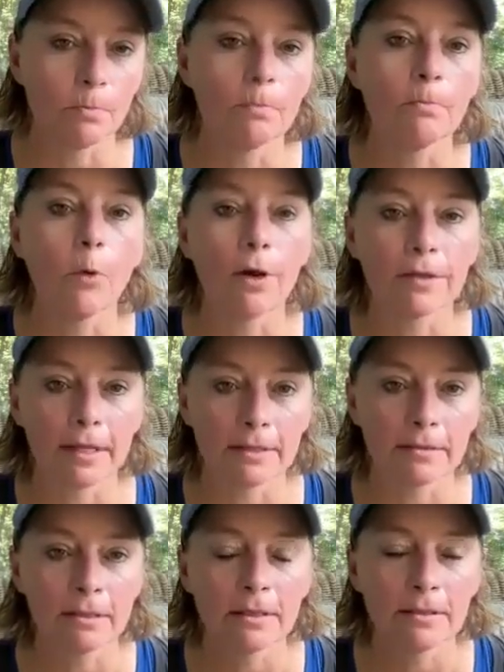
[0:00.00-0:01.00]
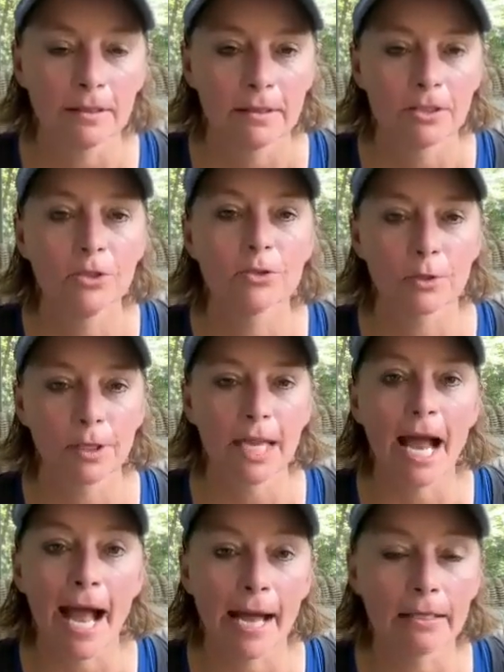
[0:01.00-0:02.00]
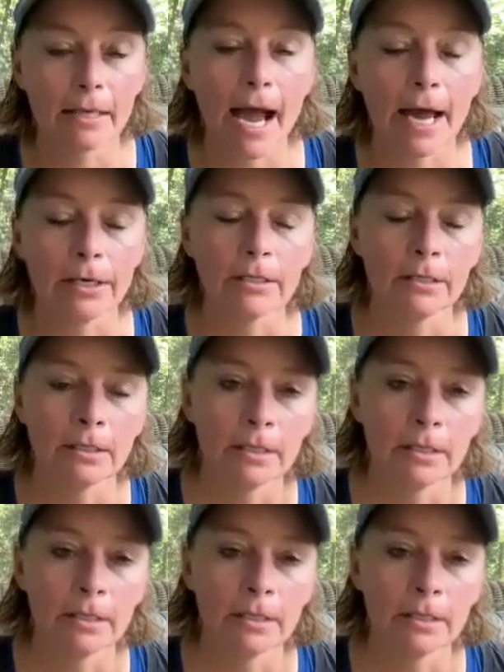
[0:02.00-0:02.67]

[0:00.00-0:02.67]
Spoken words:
more than usually hotter.